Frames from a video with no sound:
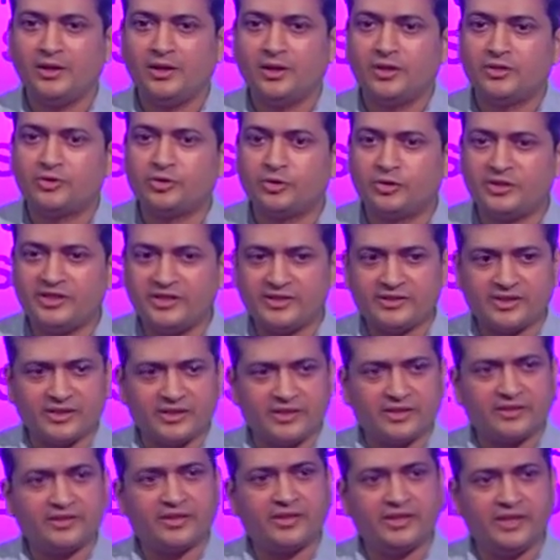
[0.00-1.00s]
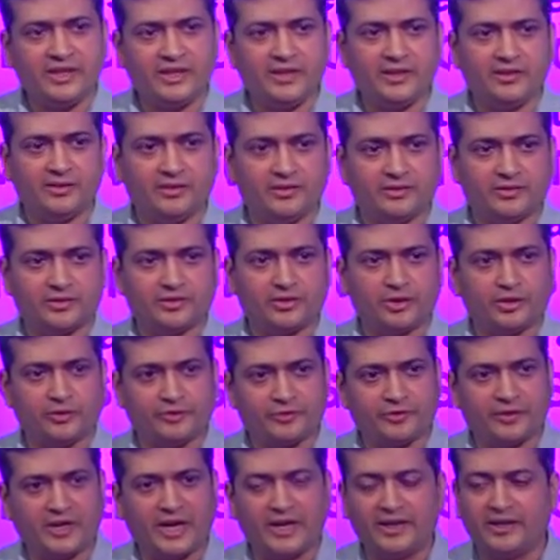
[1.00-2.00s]
So these are the three sort
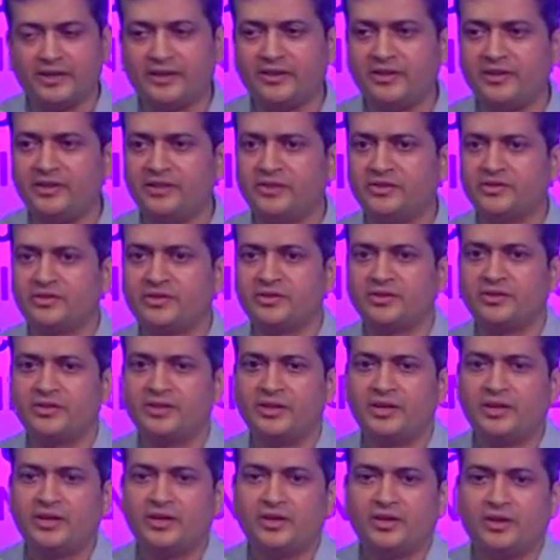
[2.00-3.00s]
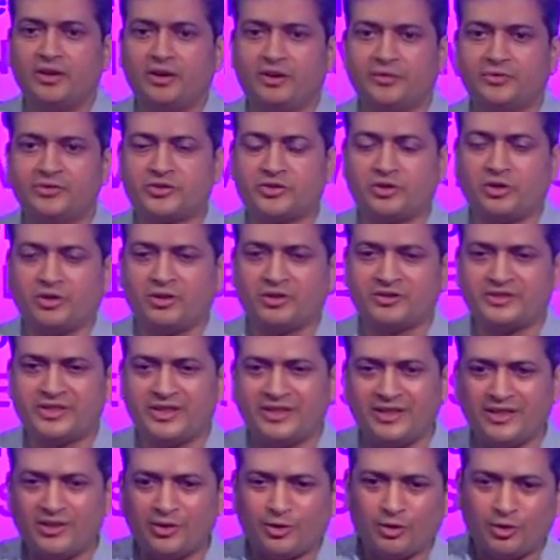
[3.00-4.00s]
of categories of stocks,
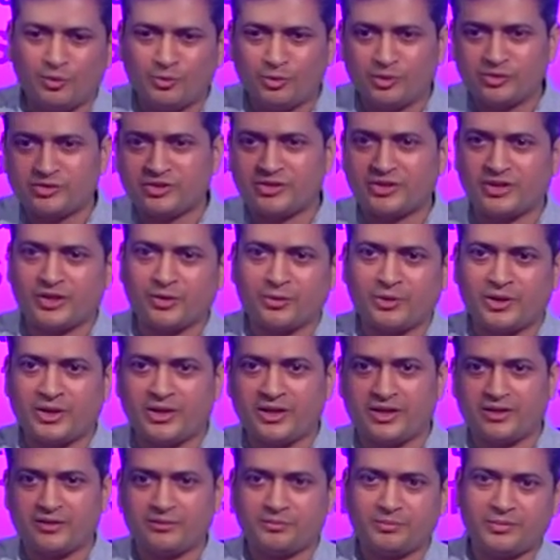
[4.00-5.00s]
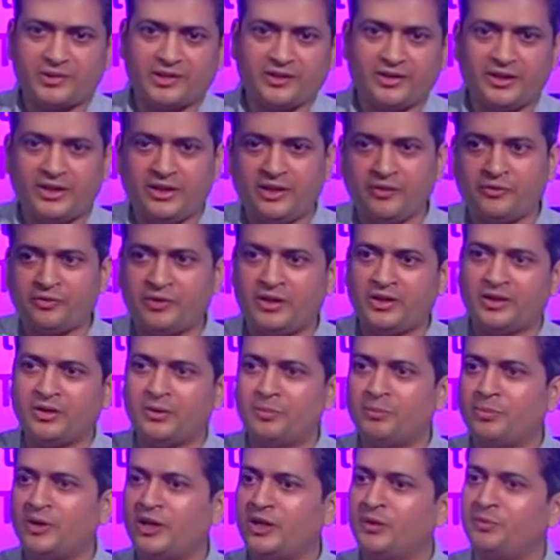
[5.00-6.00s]
and they almost require three different
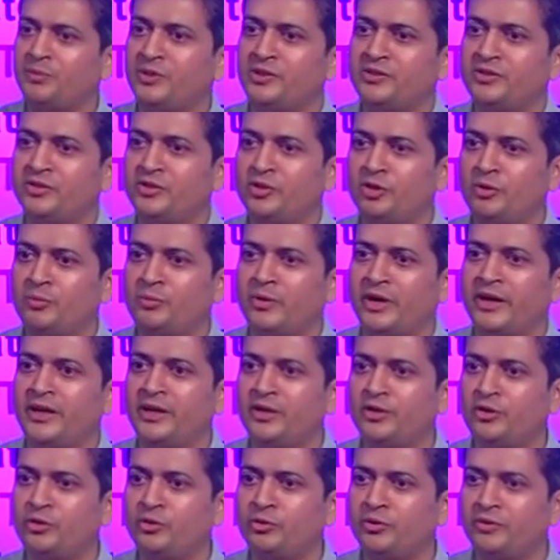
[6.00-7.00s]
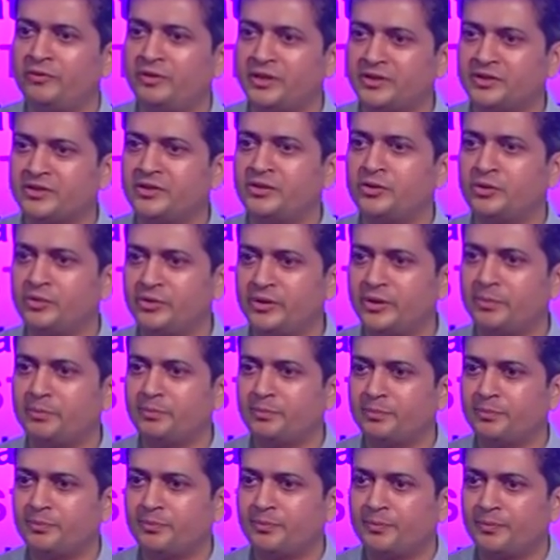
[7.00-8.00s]
compartments in your mind to invest into them.
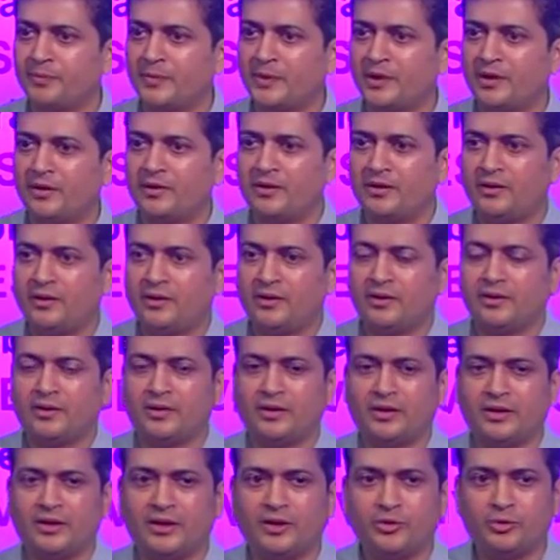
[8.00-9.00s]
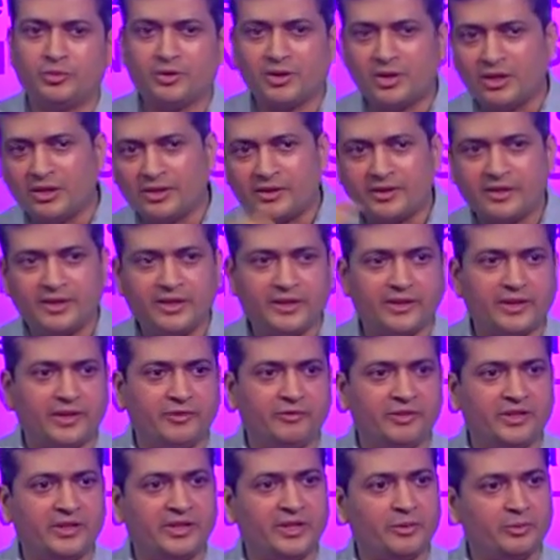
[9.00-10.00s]
You can't treat
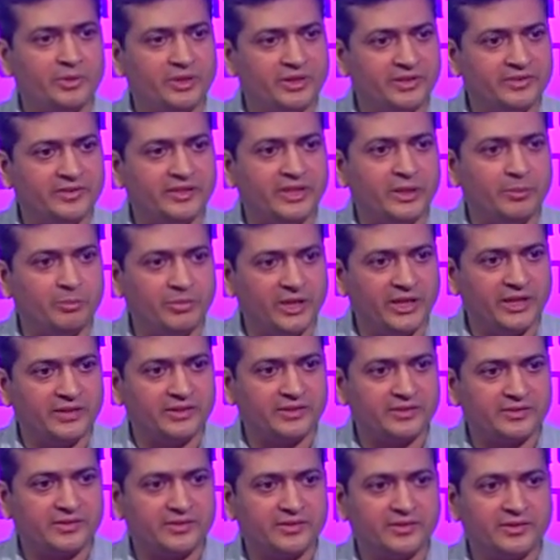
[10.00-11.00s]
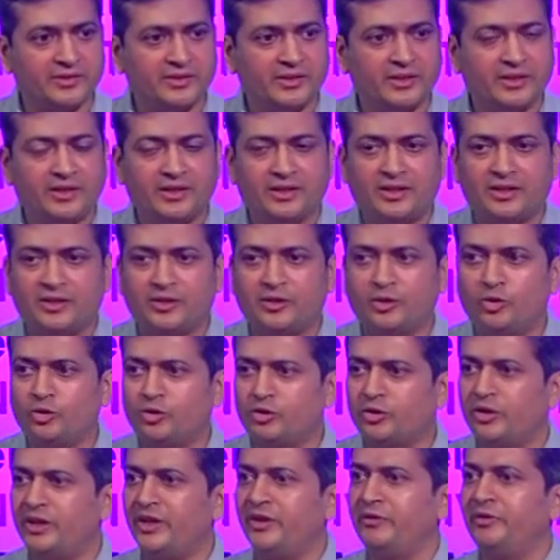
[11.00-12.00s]
everything with the same lens.
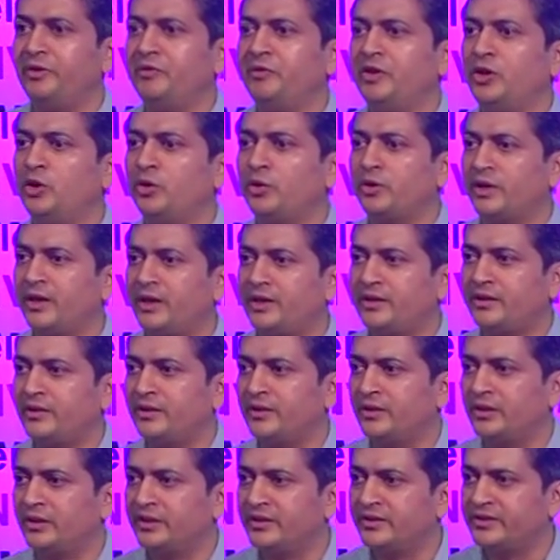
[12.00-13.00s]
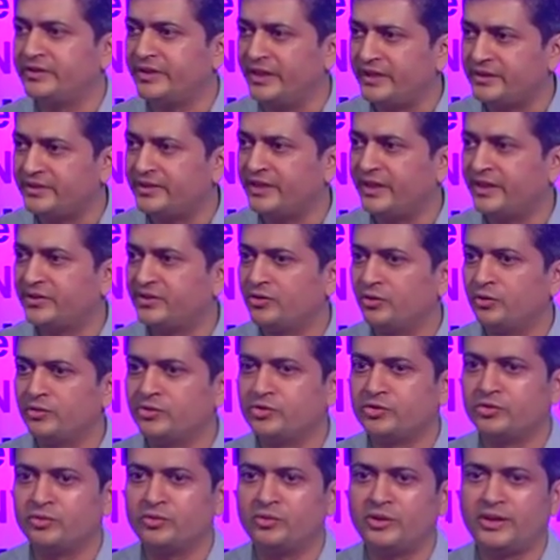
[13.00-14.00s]
Today when we look at the Sensex
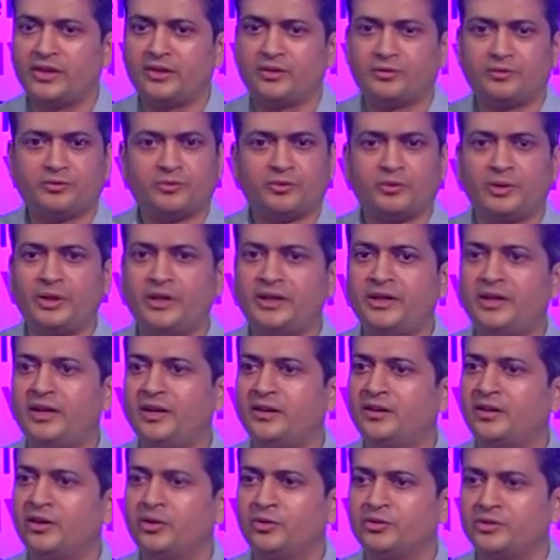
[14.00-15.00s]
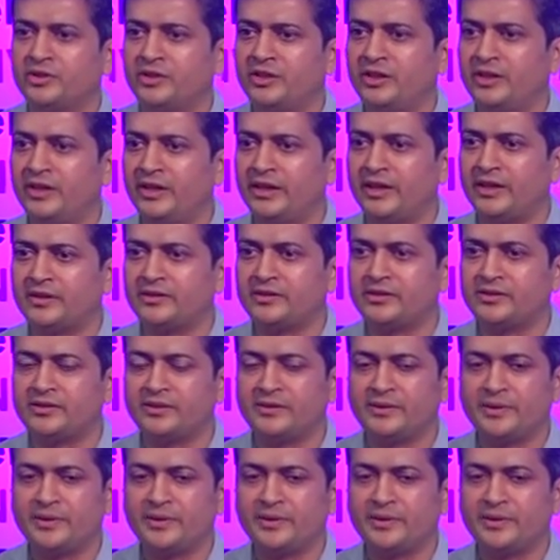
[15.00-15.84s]
also at 28,000 index,